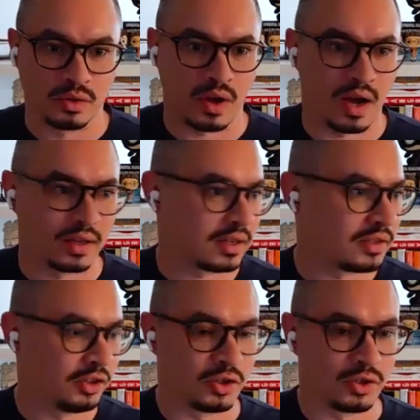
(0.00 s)
to contact
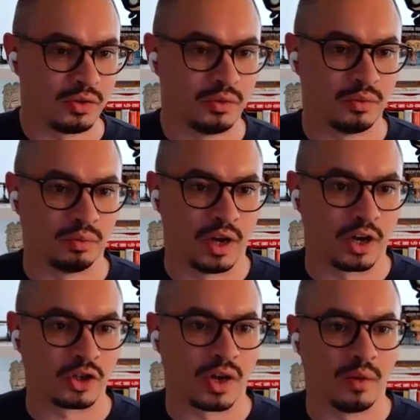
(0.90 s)
centers, to
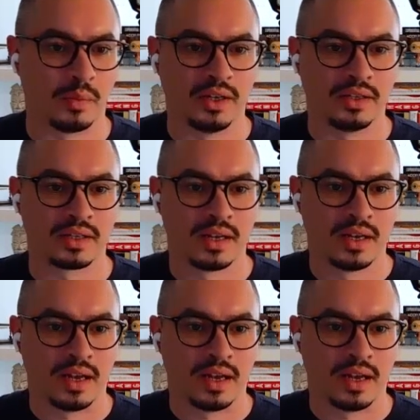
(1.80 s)
large companies.